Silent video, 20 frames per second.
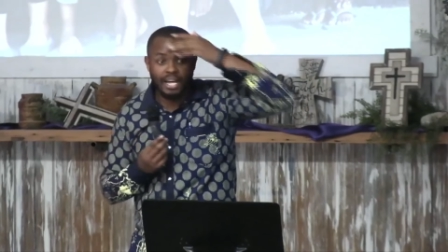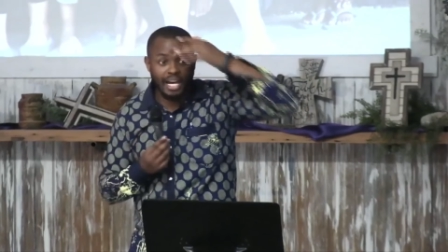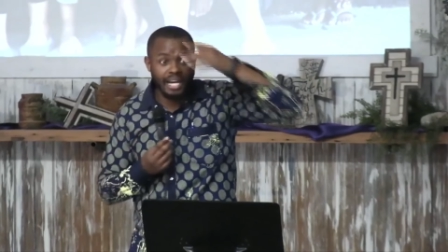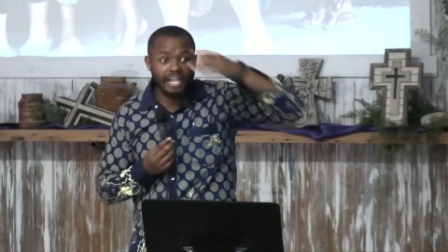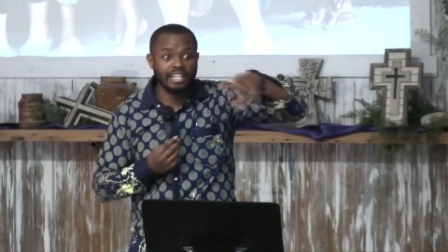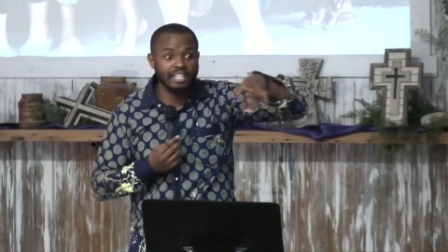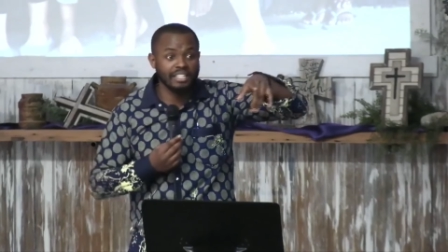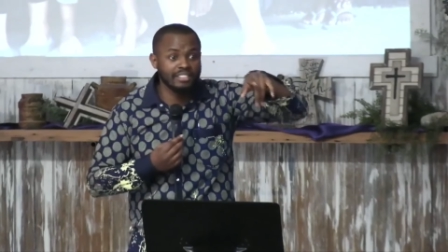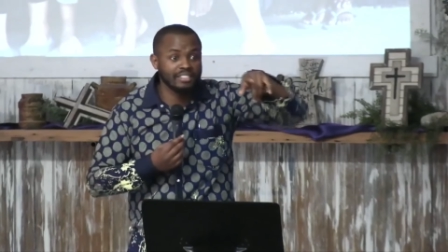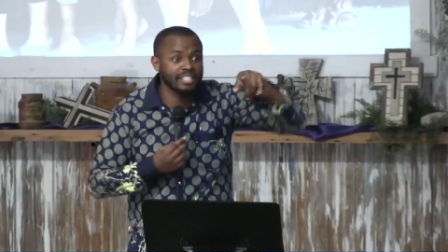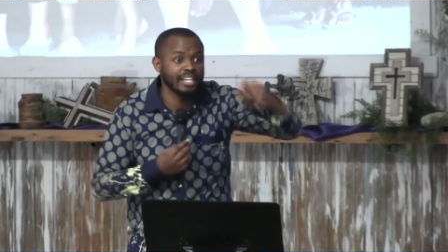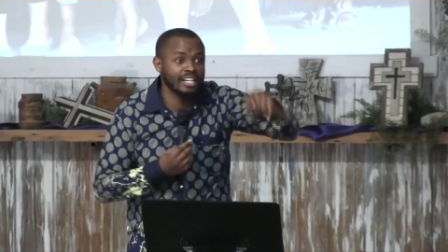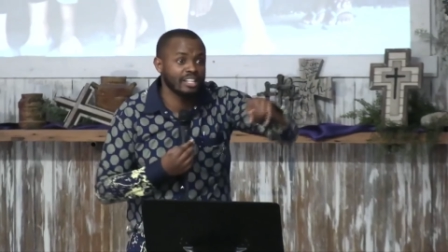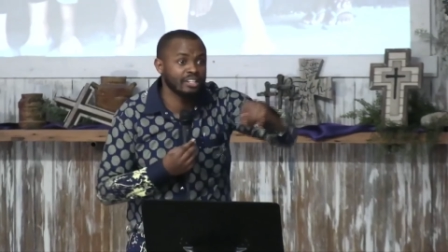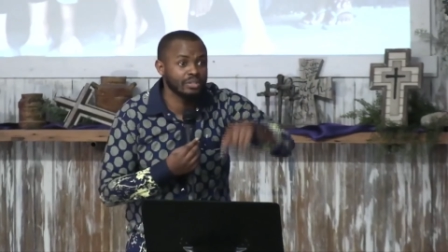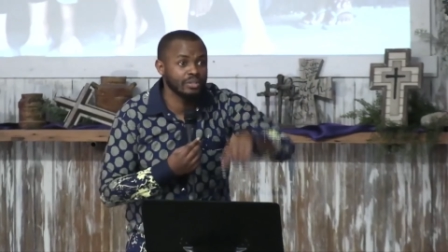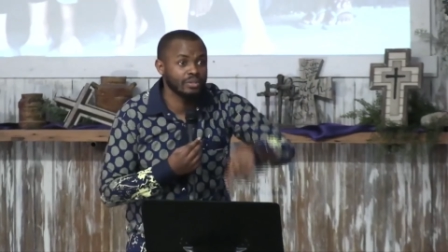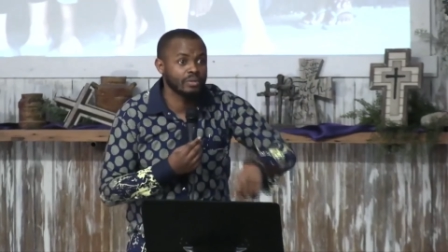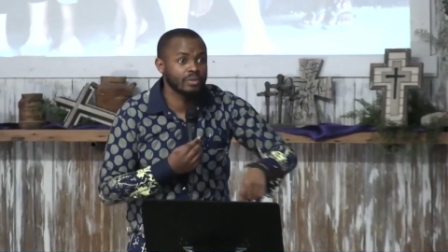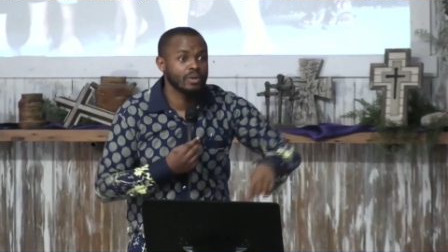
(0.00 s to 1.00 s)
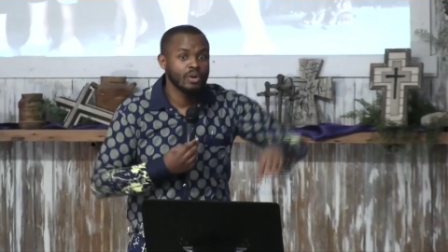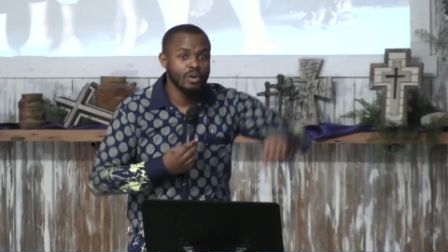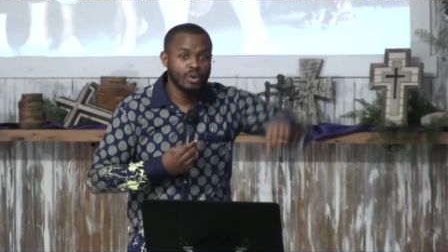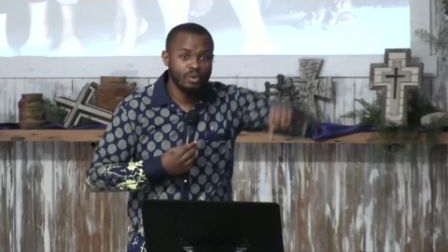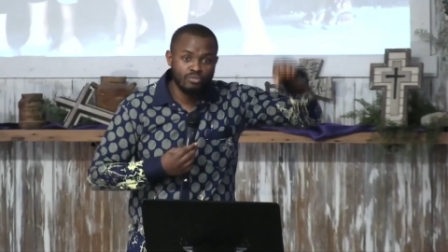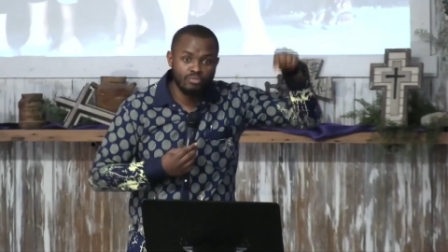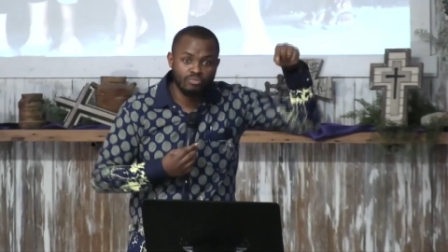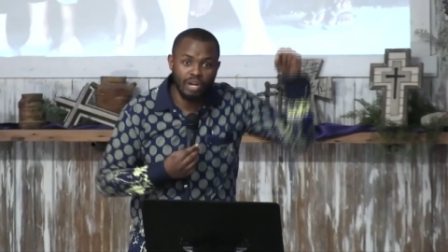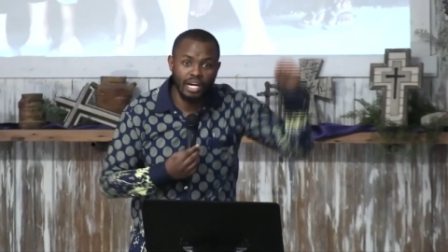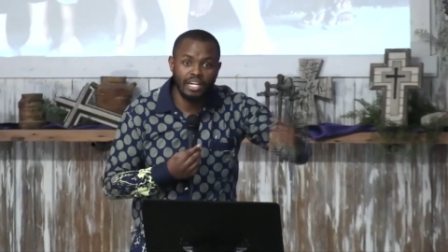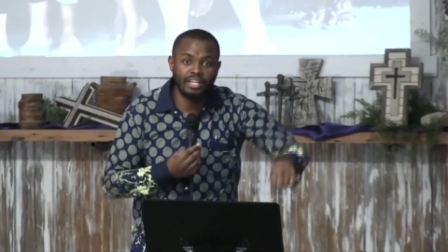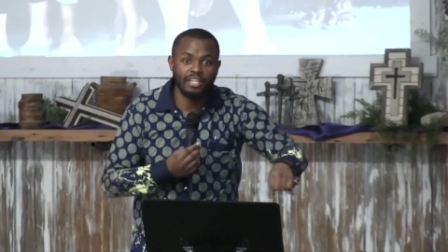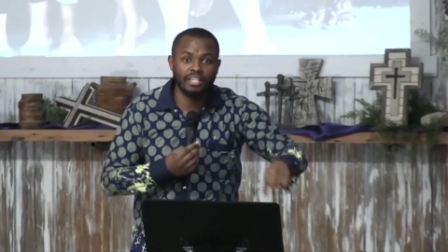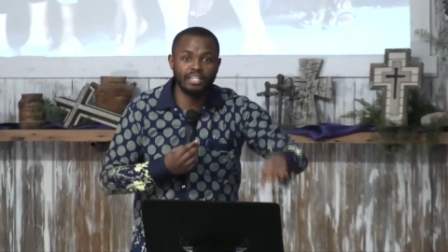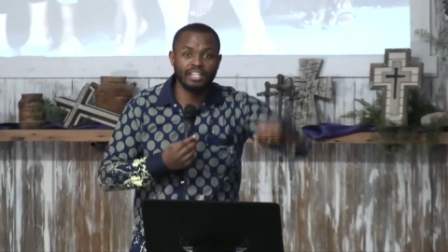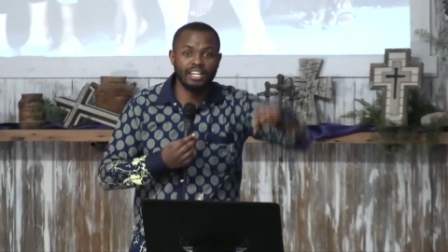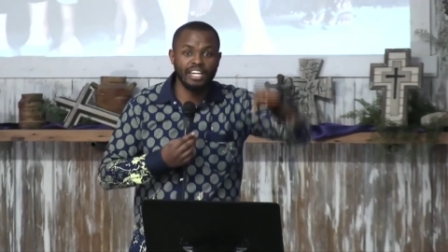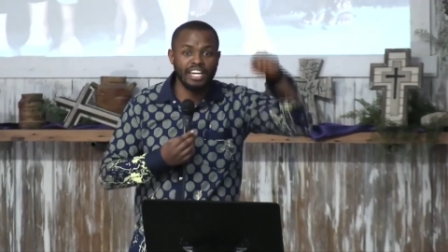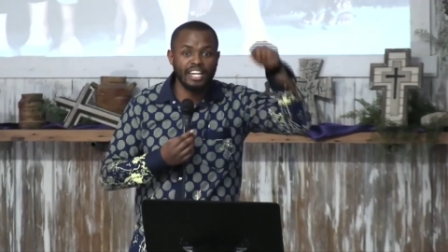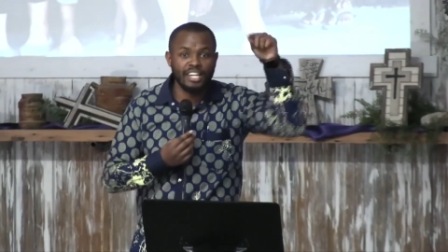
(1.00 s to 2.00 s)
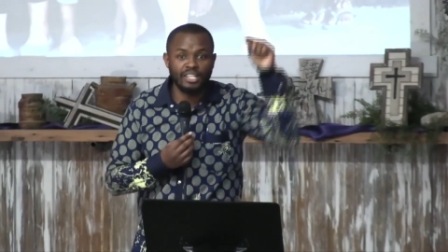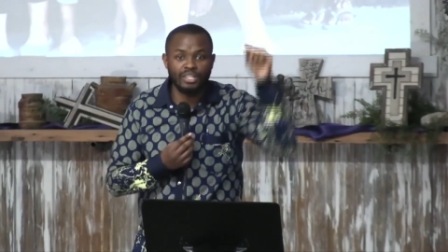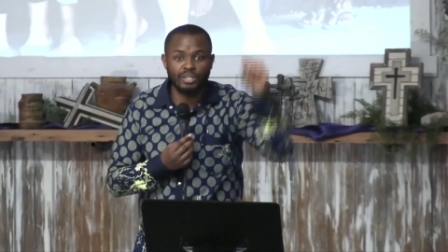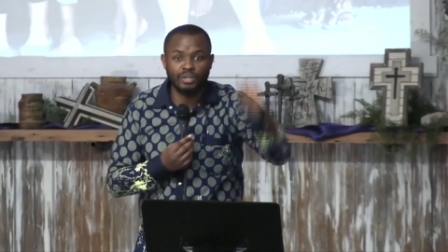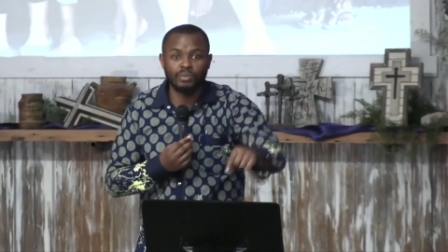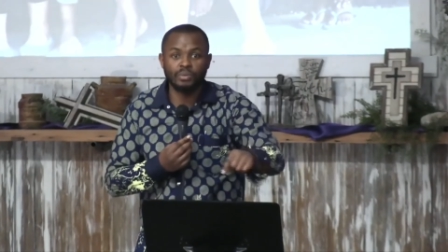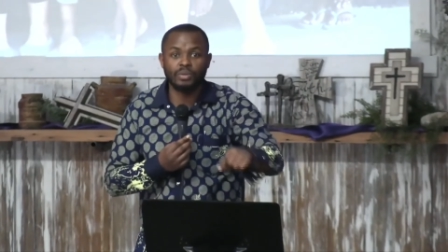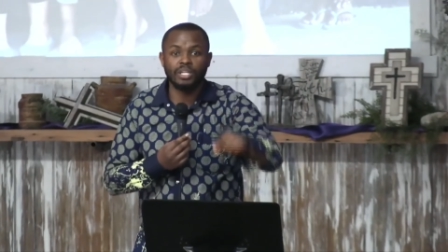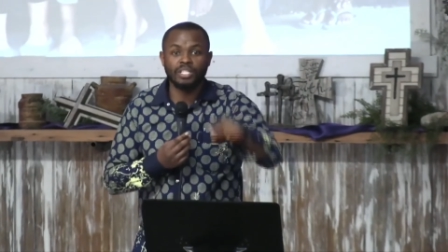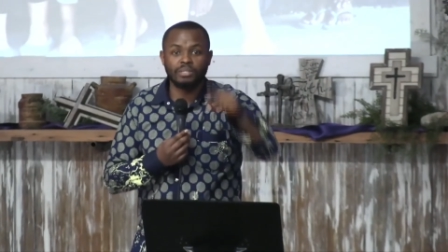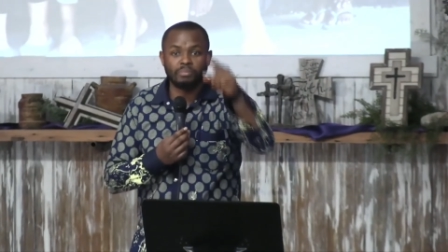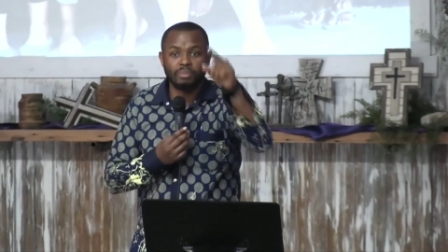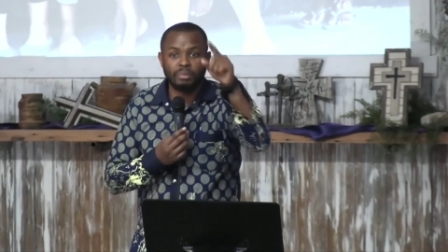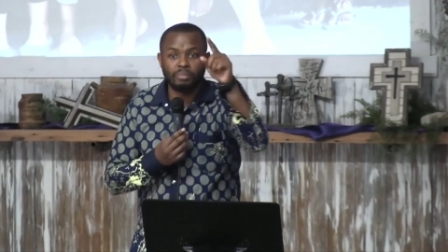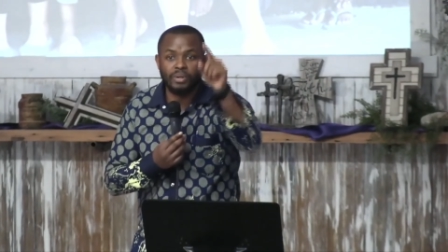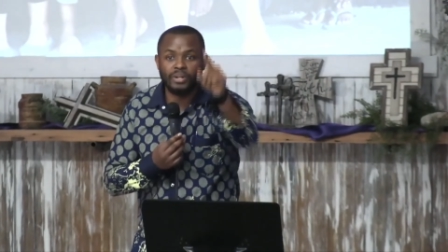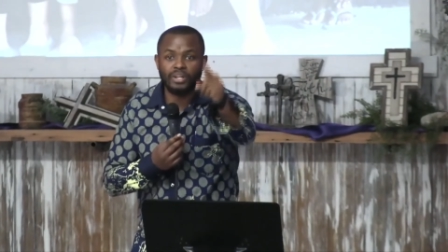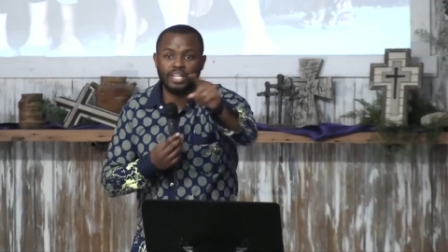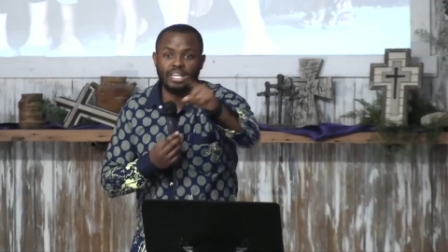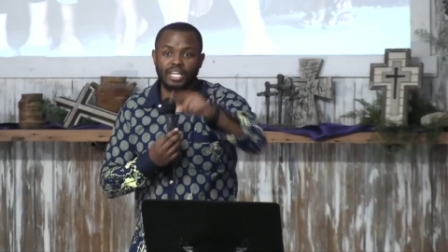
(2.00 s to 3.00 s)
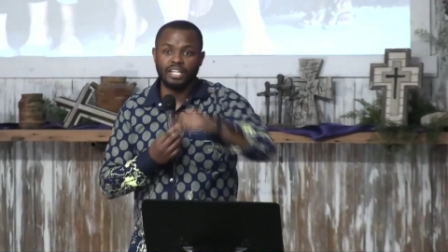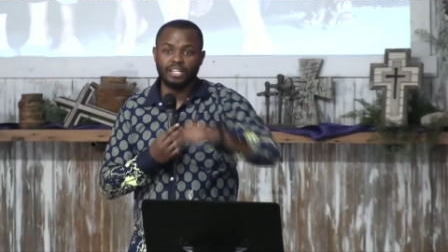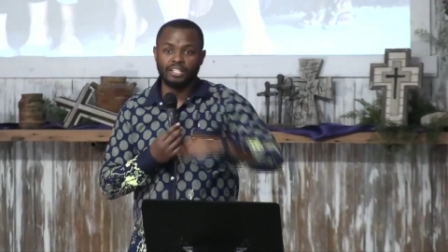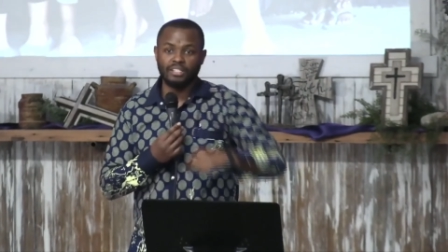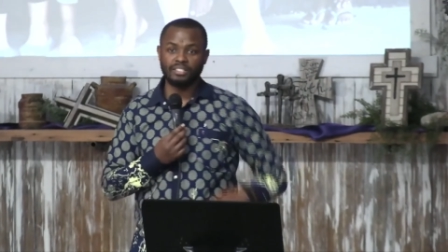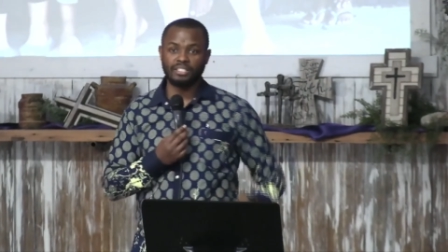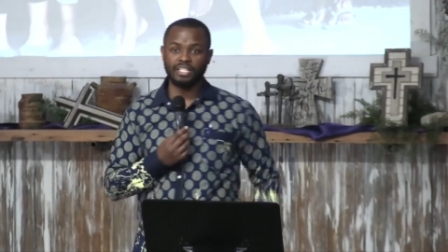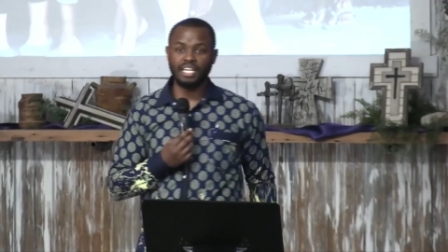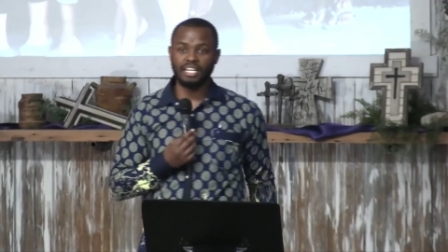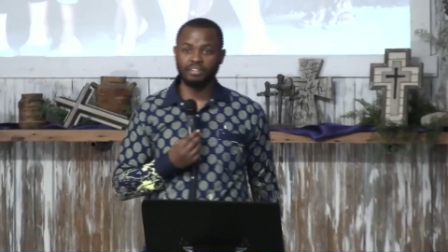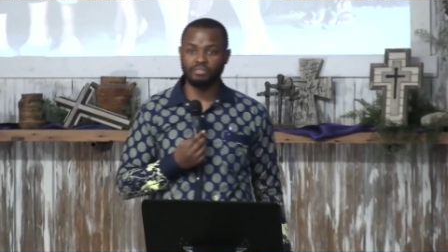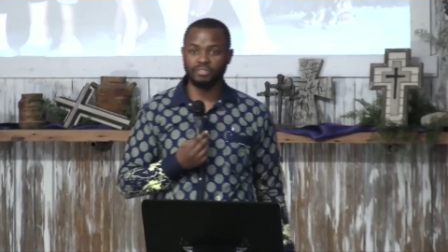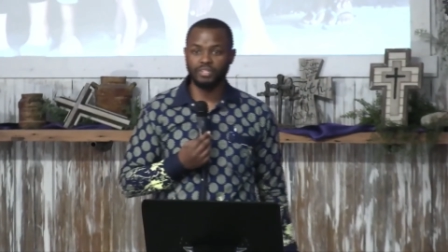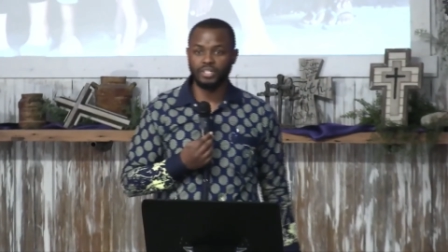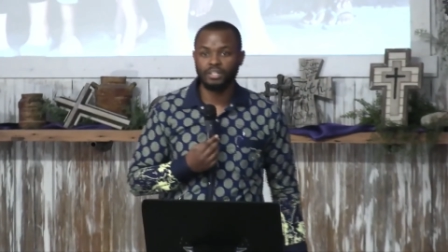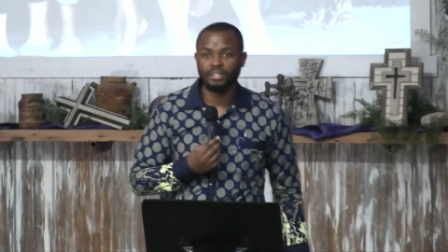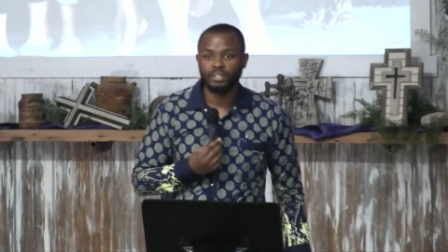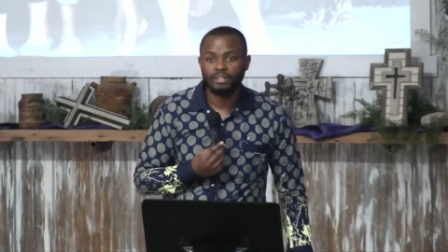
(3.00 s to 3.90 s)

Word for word: I can tell you right here in the U.S., people are getting saved.